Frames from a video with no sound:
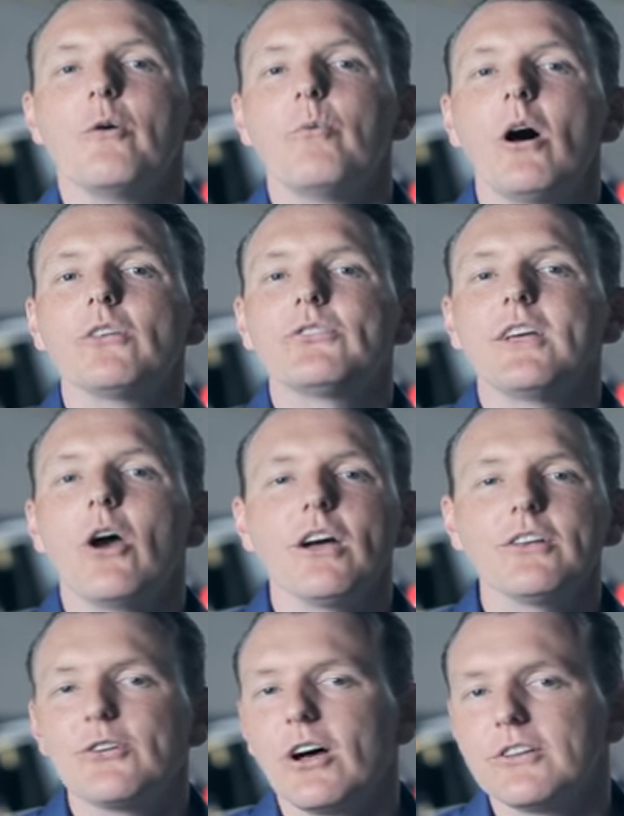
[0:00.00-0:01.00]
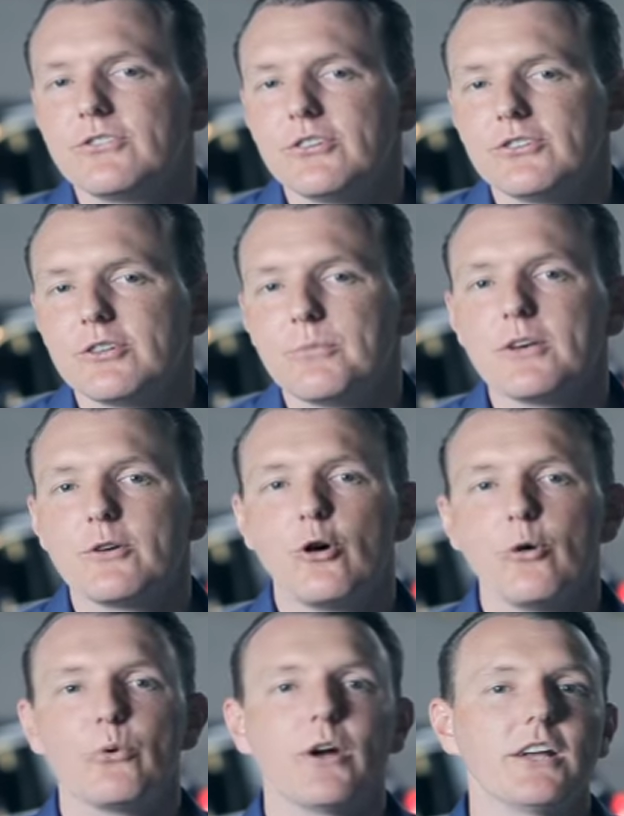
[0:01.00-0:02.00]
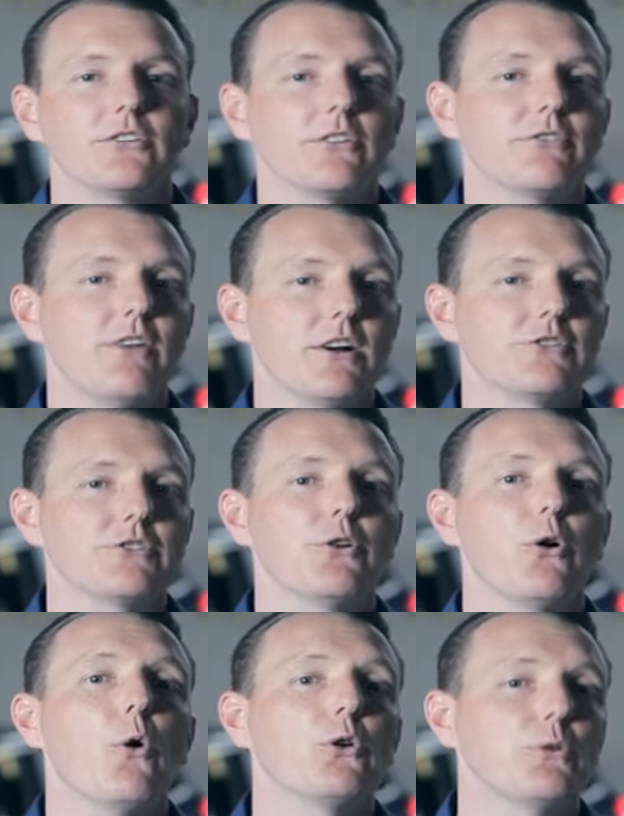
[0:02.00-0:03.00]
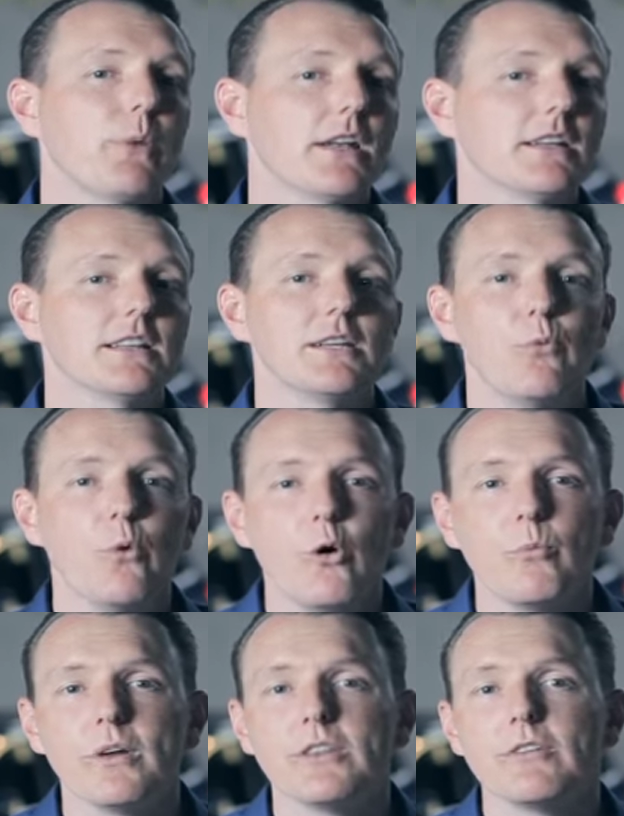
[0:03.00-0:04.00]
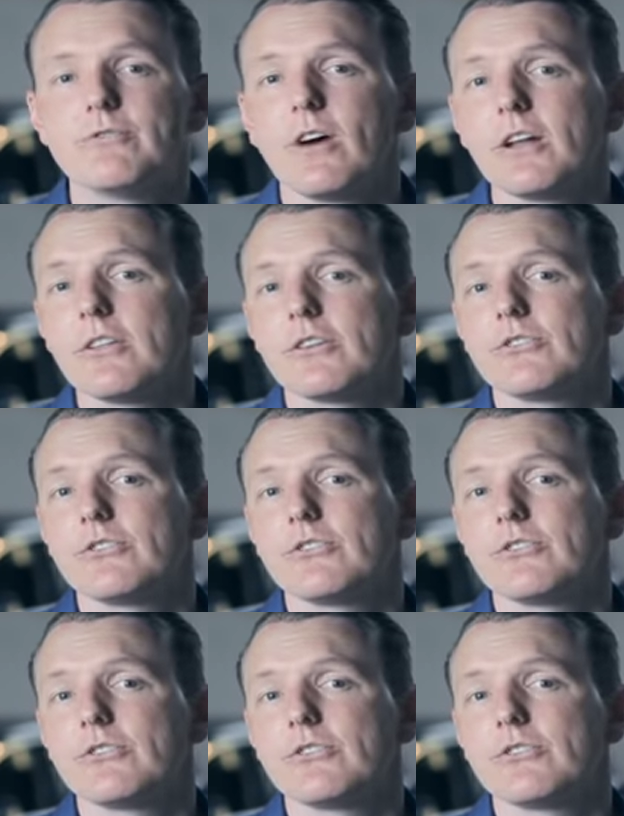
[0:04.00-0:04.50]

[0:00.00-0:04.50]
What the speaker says: Whilst the eyesight system incorporates a function to automatically warn when the front of the